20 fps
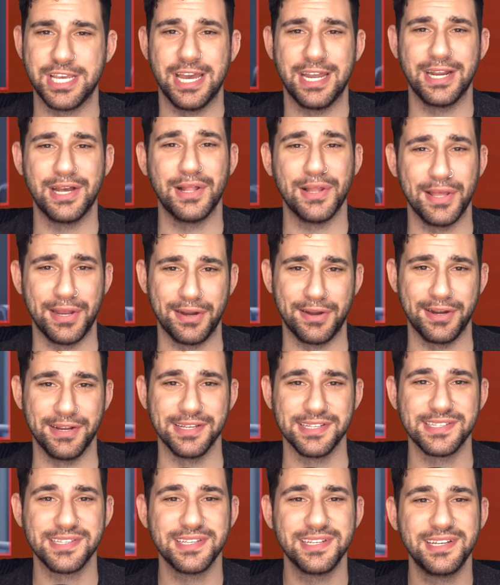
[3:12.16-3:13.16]
kinda
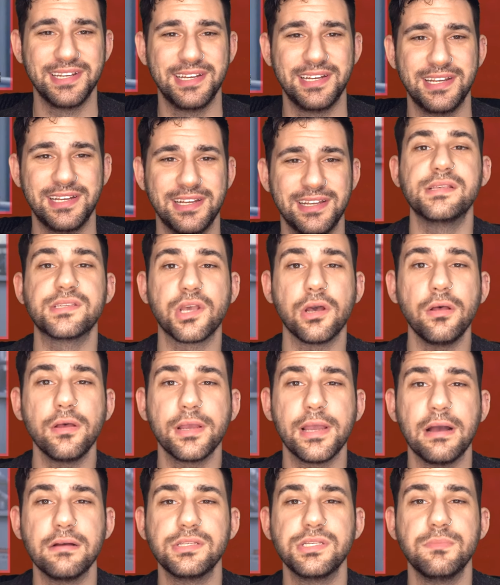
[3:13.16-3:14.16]
hilarious. He's
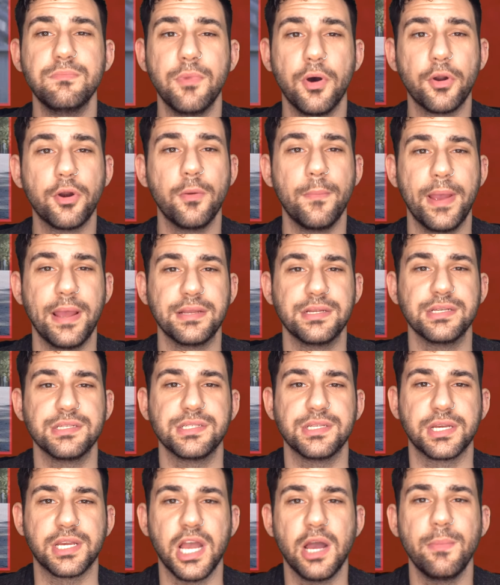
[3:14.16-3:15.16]
calling out to Motor
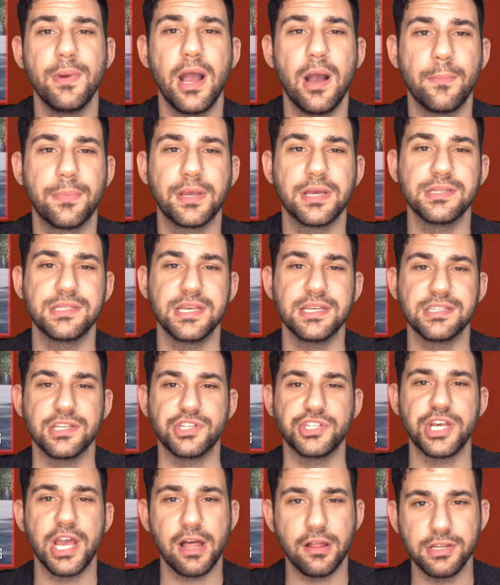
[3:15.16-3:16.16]
Mantis to come out because he has a
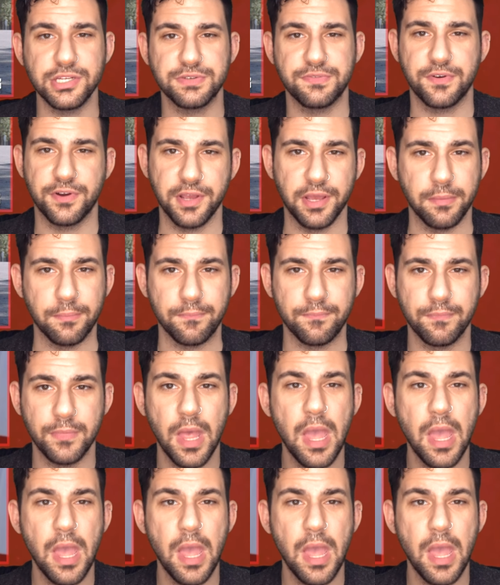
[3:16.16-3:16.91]
challenge for him.